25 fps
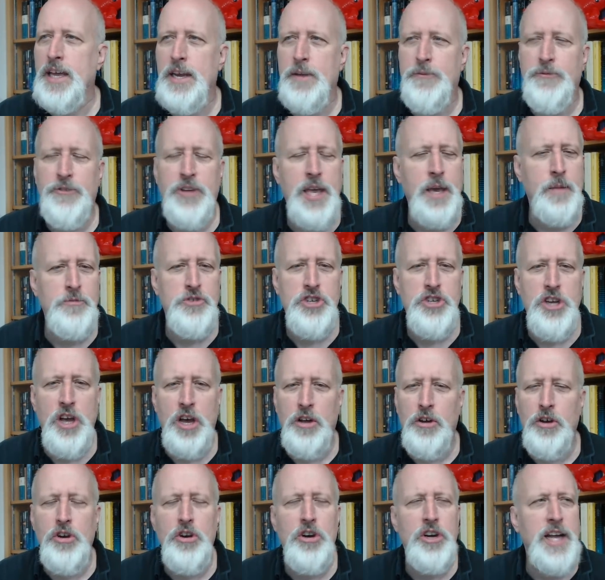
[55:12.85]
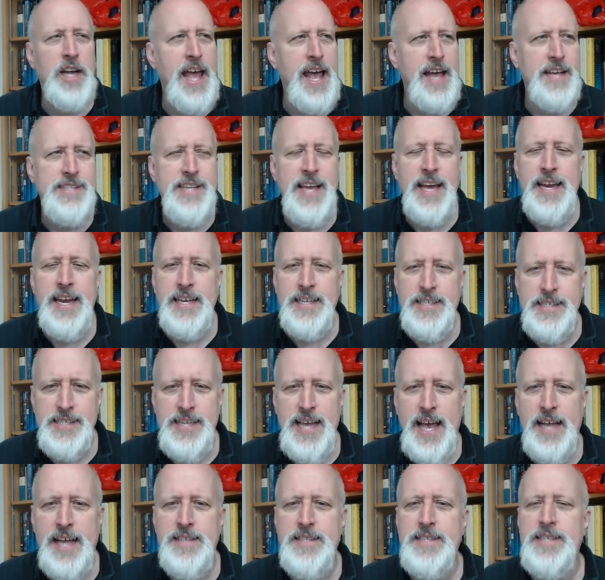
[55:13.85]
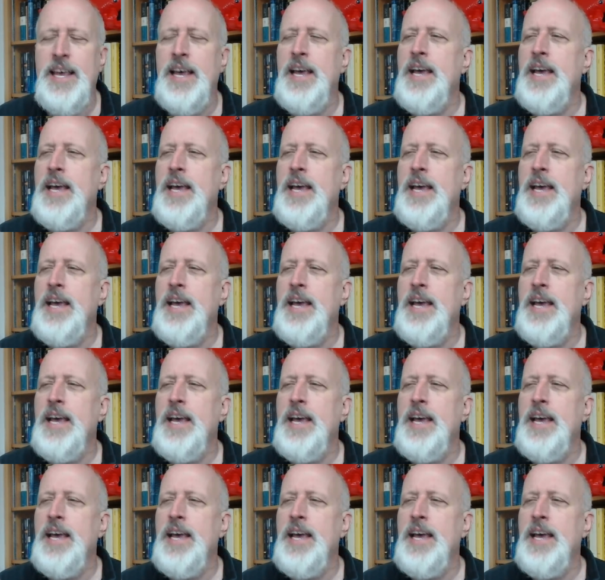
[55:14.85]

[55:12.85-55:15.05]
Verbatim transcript: And if Kim Jong-un has any sense,